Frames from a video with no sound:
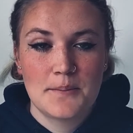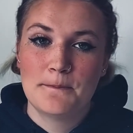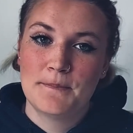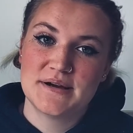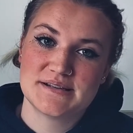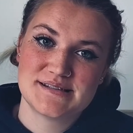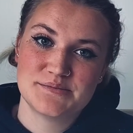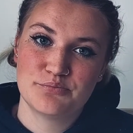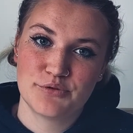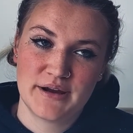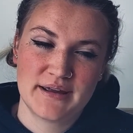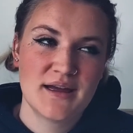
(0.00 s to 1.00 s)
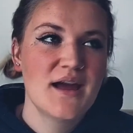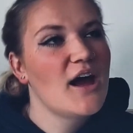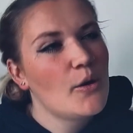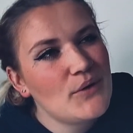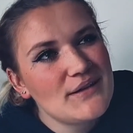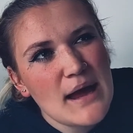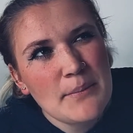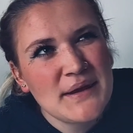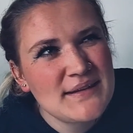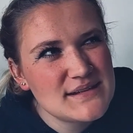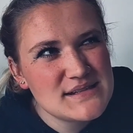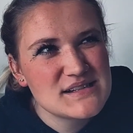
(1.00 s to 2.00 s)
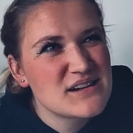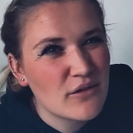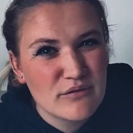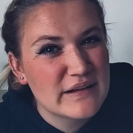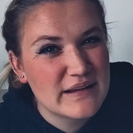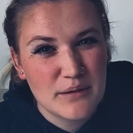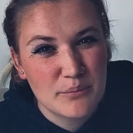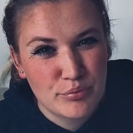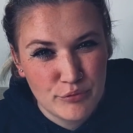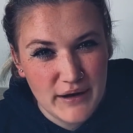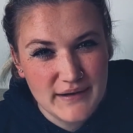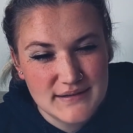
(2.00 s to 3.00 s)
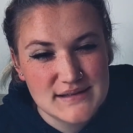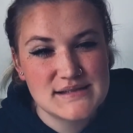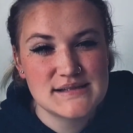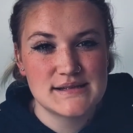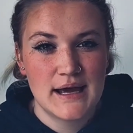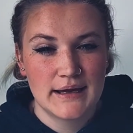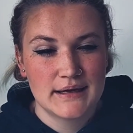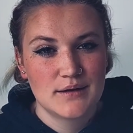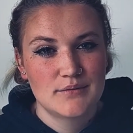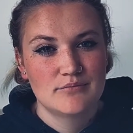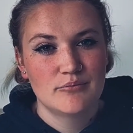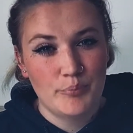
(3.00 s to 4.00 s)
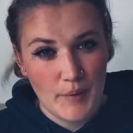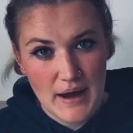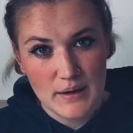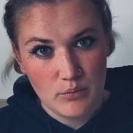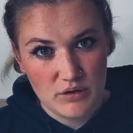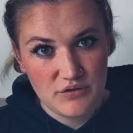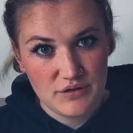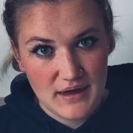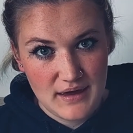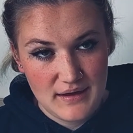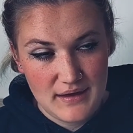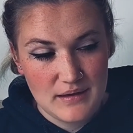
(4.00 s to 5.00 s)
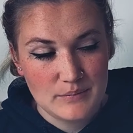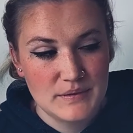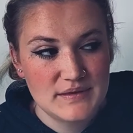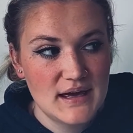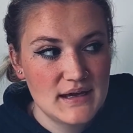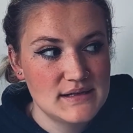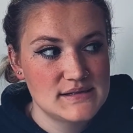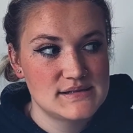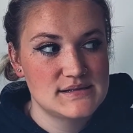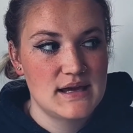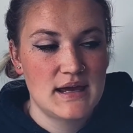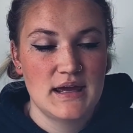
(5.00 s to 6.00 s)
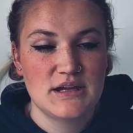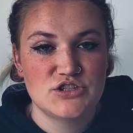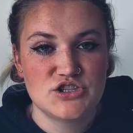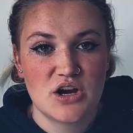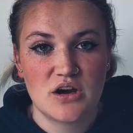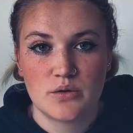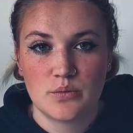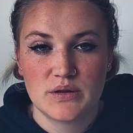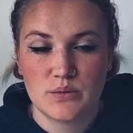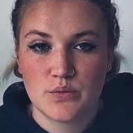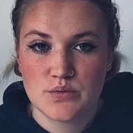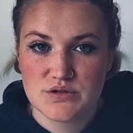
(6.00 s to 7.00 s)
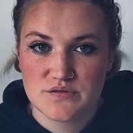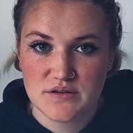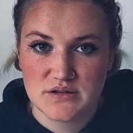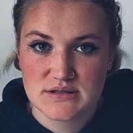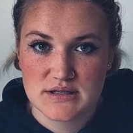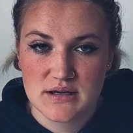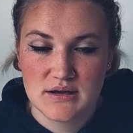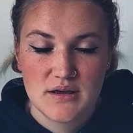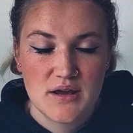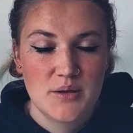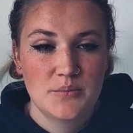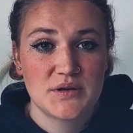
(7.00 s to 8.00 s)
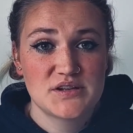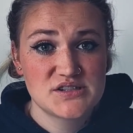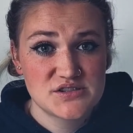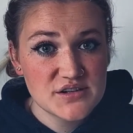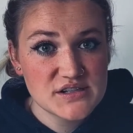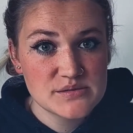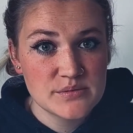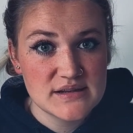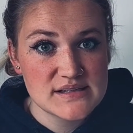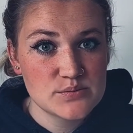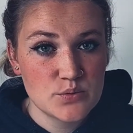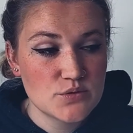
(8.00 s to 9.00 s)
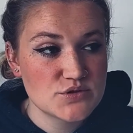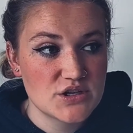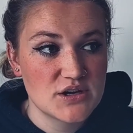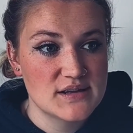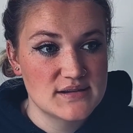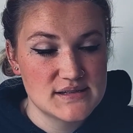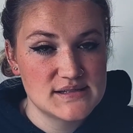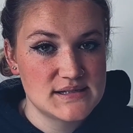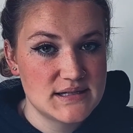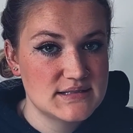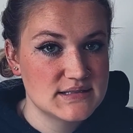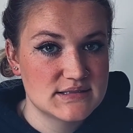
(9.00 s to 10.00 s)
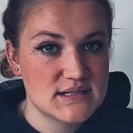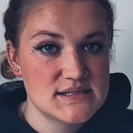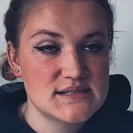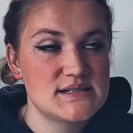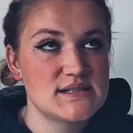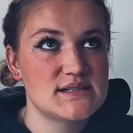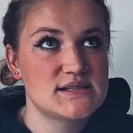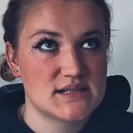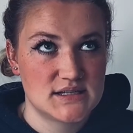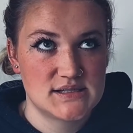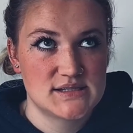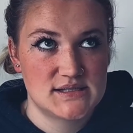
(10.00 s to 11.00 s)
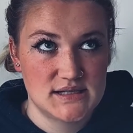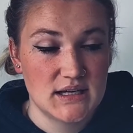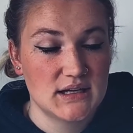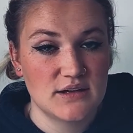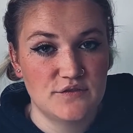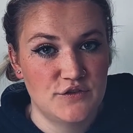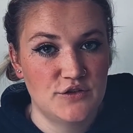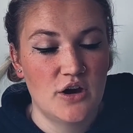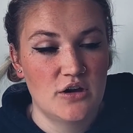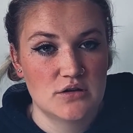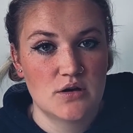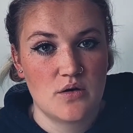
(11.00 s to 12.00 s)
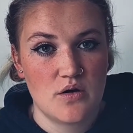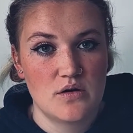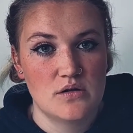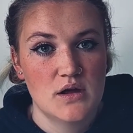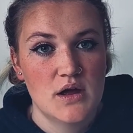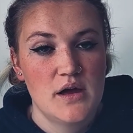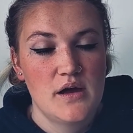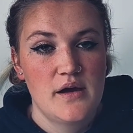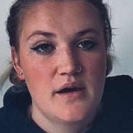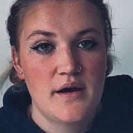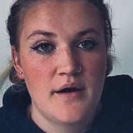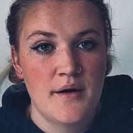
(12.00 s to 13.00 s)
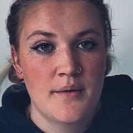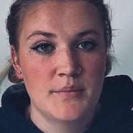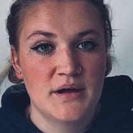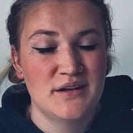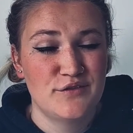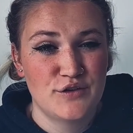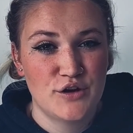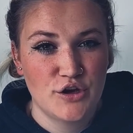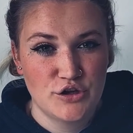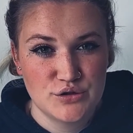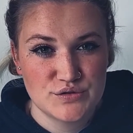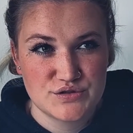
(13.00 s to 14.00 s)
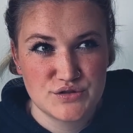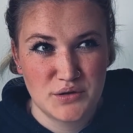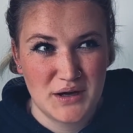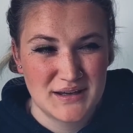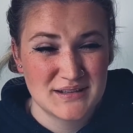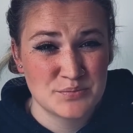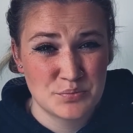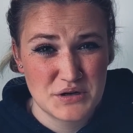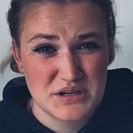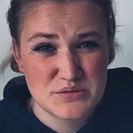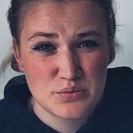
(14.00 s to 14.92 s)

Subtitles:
must bring, well, I mean, this is not really a bring, this is like buy when you get here, but that is a jug with a water filter, because trust me, this water in this city tastes disgusting if you're not a local, and if you're not used to, I guess, British